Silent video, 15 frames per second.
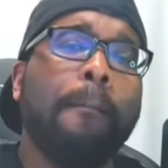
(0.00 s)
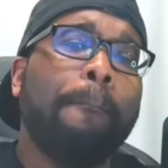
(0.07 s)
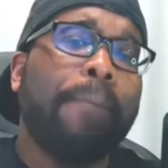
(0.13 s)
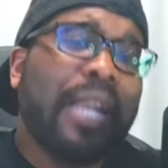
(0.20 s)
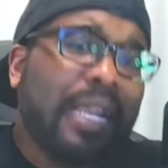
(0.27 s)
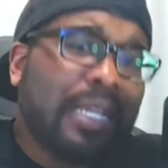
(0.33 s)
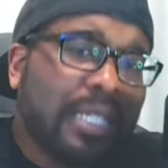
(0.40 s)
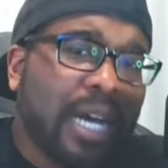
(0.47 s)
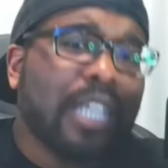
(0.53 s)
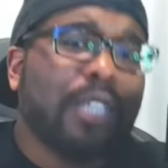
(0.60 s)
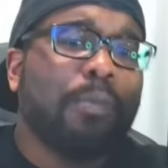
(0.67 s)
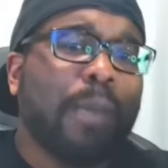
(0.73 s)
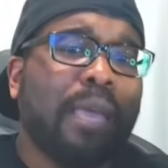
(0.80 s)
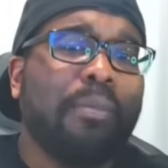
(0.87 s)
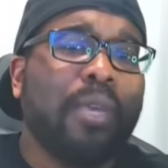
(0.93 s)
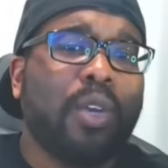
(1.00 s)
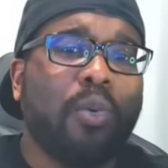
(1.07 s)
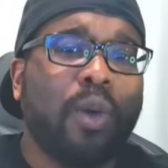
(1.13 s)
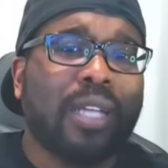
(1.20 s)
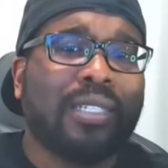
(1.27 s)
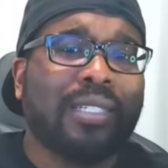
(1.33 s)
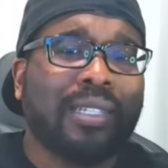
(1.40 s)
But it does make me
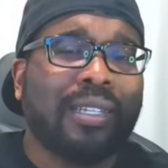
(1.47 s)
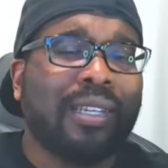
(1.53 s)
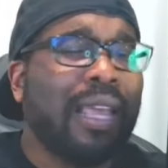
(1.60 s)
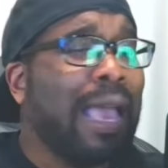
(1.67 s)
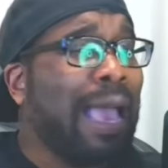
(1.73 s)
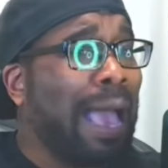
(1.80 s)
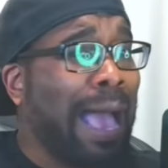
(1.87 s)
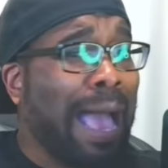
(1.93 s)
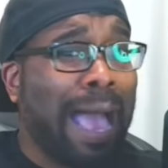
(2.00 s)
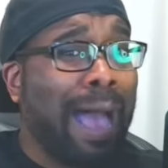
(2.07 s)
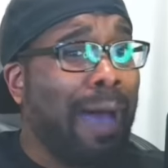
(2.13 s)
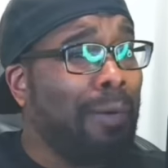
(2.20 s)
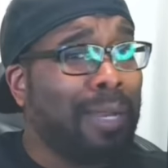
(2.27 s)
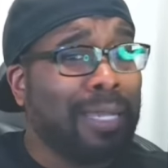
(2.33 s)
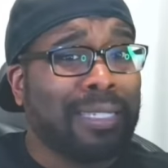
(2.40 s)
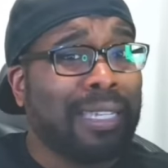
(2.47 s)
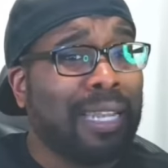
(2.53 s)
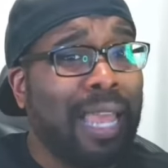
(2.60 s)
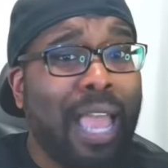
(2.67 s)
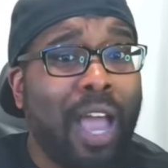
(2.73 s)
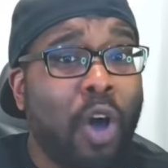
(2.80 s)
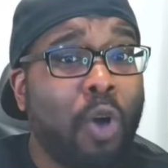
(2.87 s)
question how does it
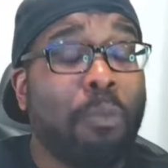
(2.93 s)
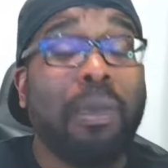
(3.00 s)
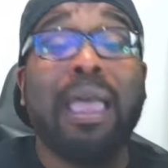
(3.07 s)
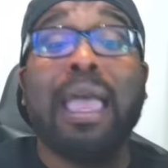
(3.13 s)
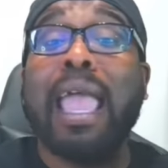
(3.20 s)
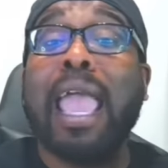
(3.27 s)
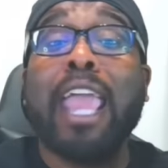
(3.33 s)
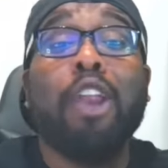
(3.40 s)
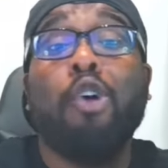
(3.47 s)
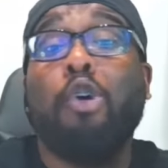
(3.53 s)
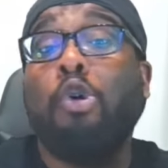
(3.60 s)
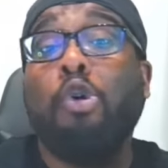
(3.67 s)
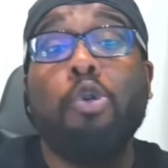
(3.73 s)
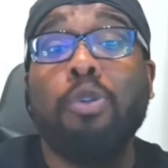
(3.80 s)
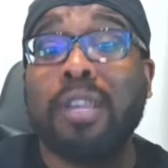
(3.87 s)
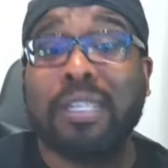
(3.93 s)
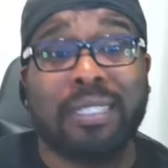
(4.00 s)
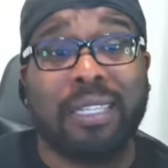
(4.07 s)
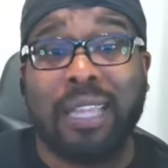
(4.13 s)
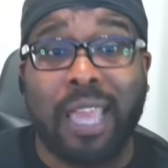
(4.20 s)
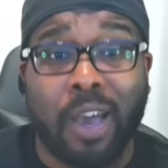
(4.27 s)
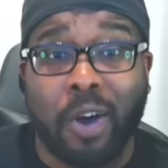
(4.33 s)
help and who does
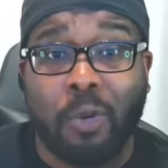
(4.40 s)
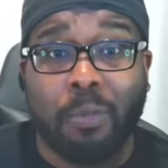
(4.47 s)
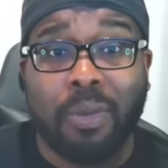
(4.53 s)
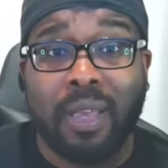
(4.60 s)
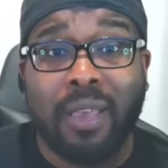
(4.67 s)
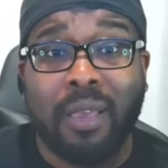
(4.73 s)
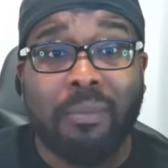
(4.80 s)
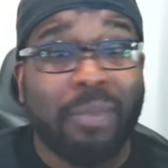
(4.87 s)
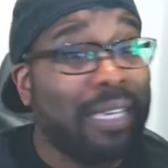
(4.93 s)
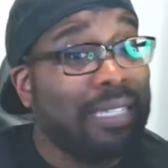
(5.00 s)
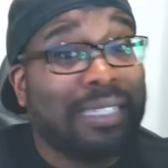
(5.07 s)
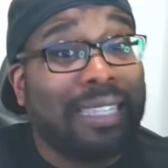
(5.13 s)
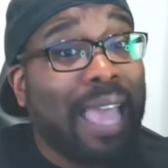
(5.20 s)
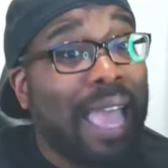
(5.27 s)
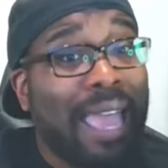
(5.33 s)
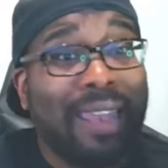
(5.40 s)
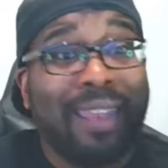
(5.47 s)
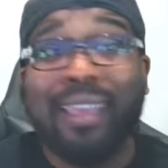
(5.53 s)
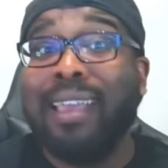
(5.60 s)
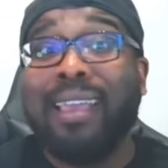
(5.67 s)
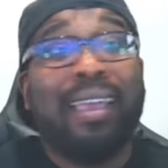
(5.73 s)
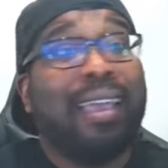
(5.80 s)
it help? Because that,
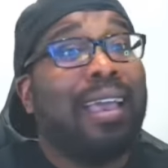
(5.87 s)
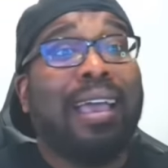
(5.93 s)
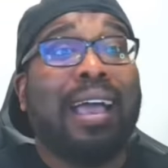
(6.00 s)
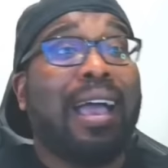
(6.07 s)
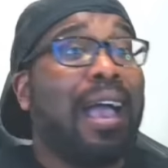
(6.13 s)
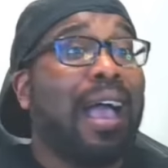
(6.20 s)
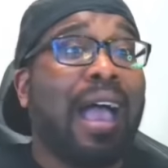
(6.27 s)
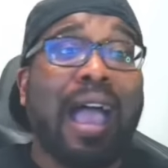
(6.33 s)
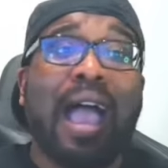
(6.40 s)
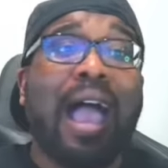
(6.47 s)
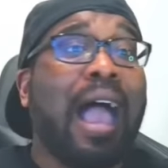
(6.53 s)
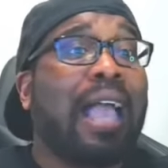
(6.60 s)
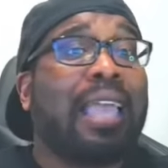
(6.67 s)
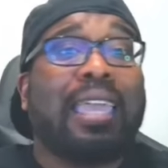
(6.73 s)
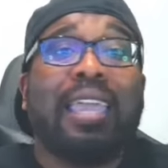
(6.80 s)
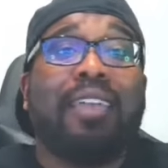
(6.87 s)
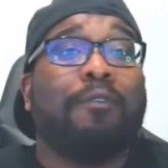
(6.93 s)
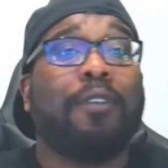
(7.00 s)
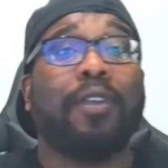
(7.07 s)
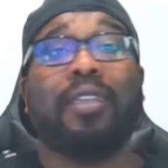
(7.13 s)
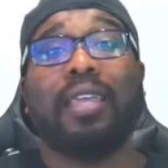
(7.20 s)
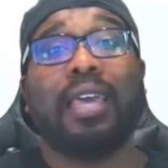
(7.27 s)
I can't
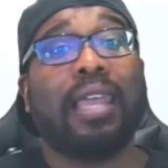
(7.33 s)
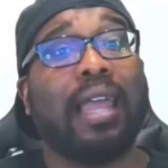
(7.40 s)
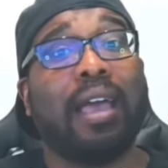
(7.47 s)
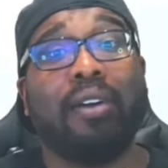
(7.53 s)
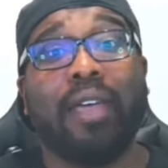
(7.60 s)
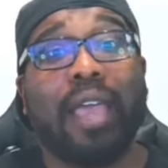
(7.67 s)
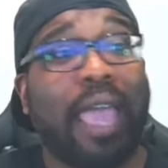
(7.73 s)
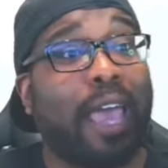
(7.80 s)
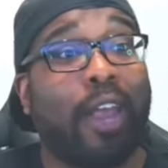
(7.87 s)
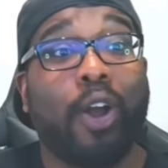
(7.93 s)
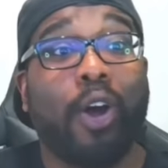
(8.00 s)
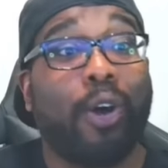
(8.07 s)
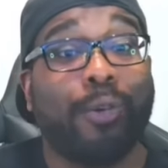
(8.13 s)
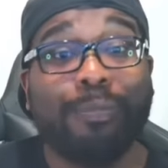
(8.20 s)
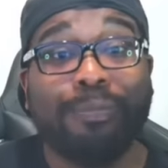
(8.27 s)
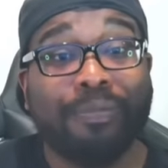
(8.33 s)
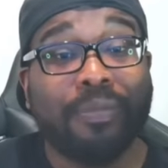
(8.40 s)
figure that out at all.